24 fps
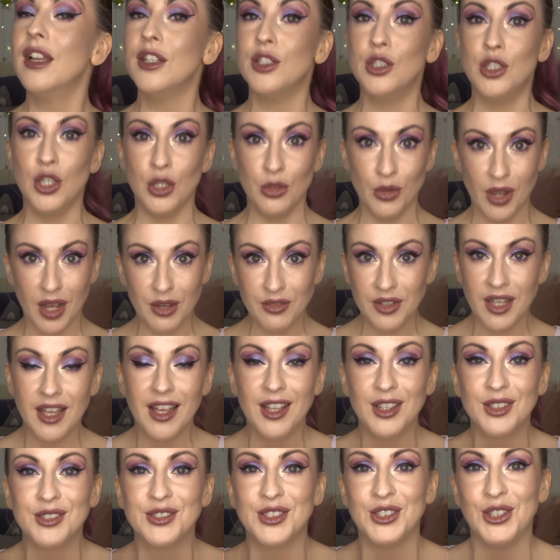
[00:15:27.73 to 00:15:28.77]
I do have a
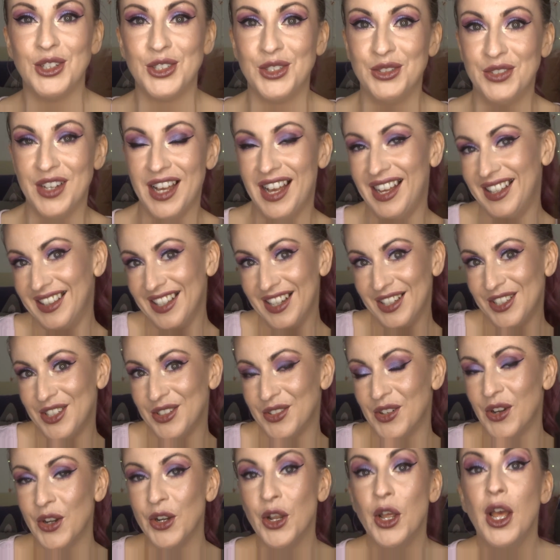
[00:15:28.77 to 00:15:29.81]
hell of a lot of
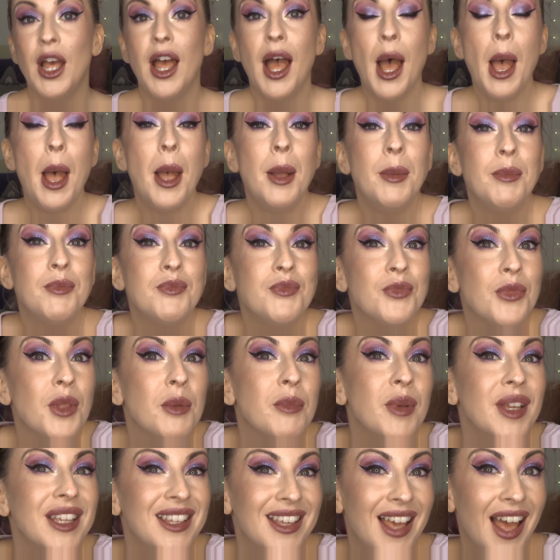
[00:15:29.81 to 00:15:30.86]
highlighter on, um,
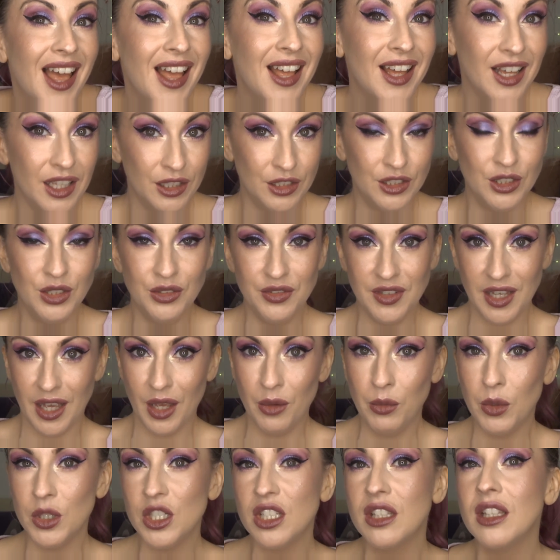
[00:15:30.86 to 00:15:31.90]
but yeah, I love
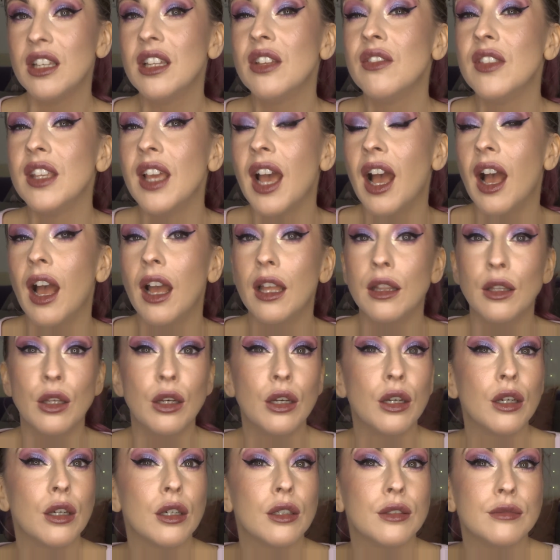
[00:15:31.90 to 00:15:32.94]
it. What do you think of the eye
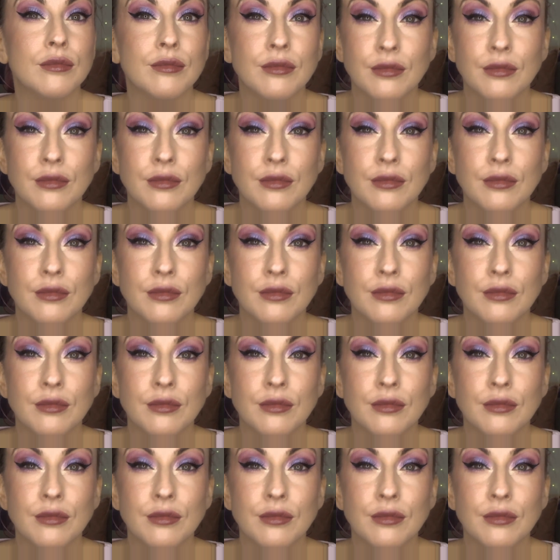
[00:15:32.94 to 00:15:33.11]
look?